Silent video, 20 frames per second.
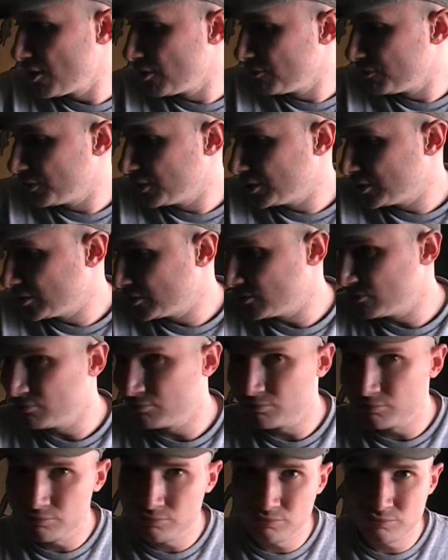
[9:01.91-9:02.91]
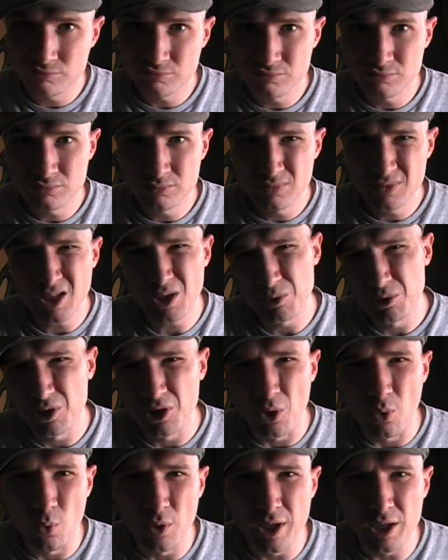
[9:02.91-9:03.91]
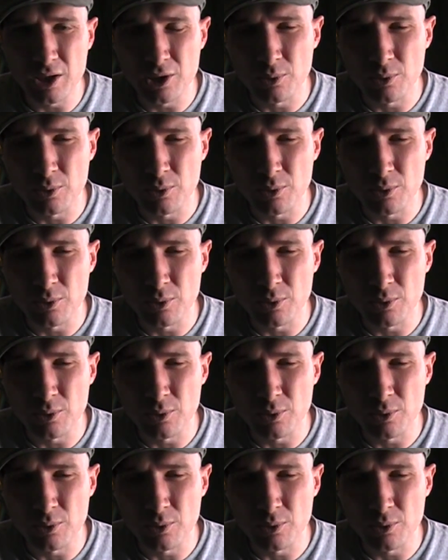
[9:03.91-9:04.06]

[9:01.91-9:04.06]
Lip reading: of a, not really a weekly